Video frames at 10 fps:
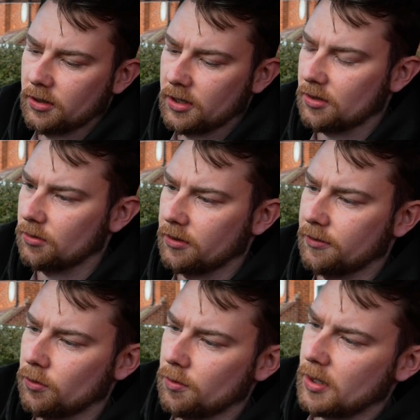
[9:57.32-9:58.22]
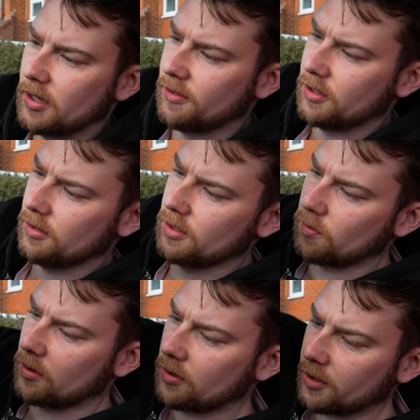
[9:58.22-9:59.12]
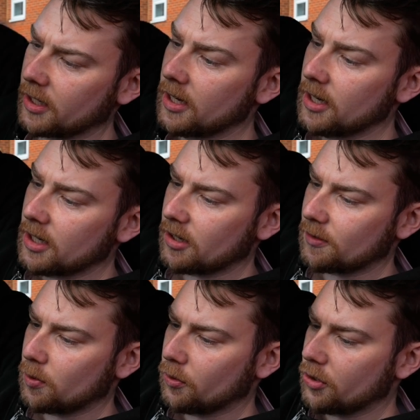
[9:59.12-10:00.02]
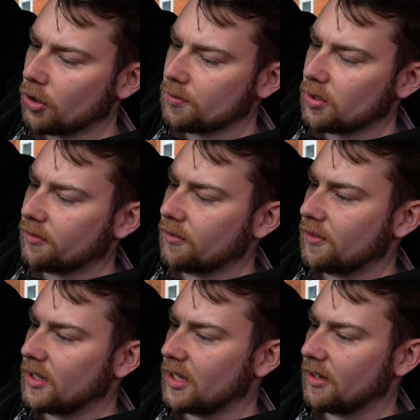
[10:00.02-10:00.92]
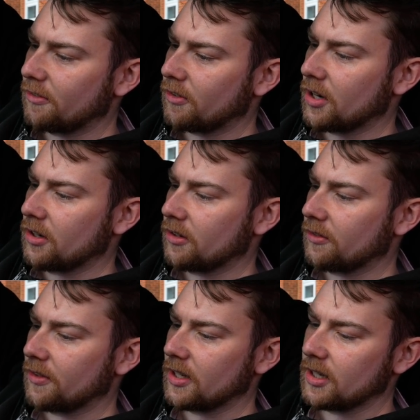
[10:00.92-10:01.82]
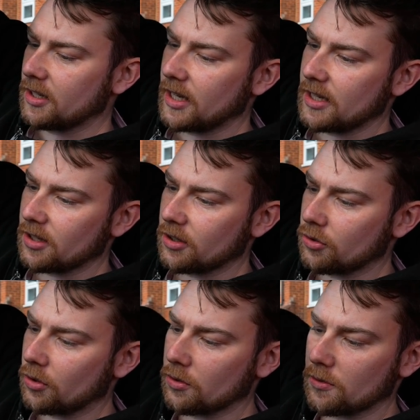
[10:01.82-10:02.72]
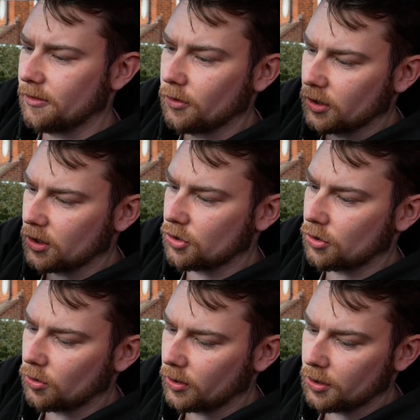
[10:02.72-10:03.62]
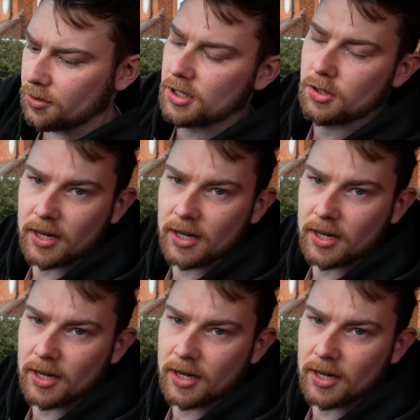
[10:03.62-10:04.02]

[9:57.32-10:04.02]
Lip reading: this is all gonna fall apart if I do this while holding it. You have to pull the knobs off of the front of the heater controls for the control unit to